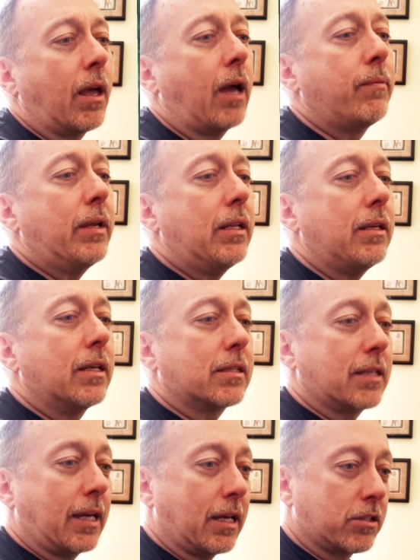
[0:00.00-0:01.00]
I mean,
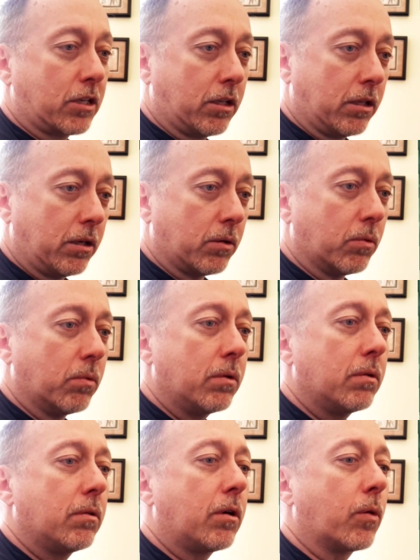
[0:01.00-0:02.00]
yes, it has a
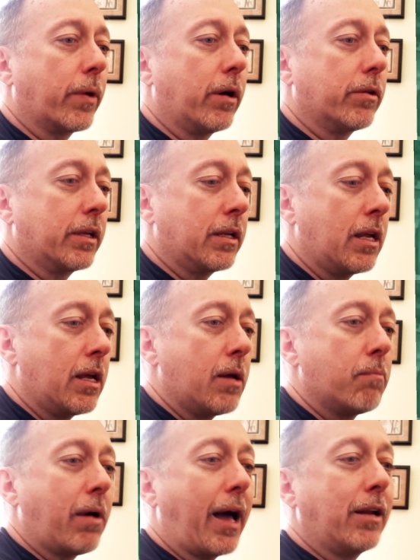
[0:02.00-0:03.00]
glow around it,
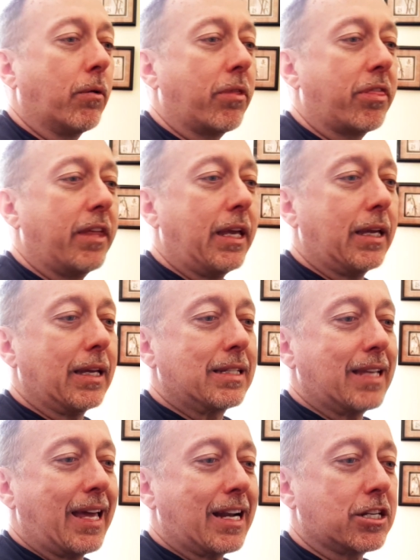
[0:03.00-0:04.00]
but I don't think
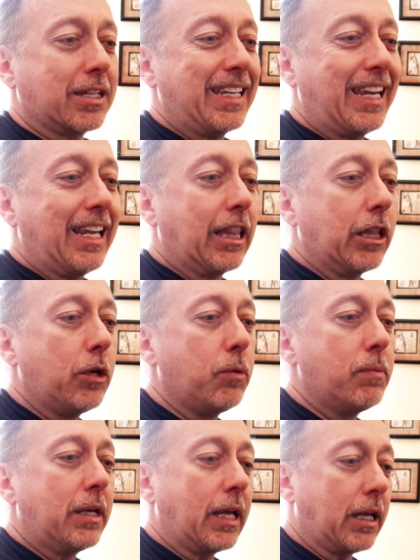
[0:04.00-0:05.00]
it's actually
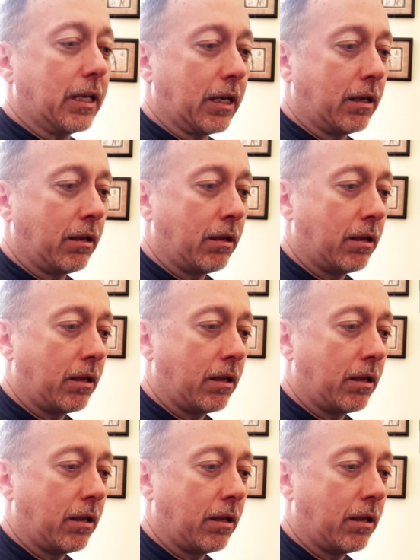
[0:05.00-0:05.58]
illuminating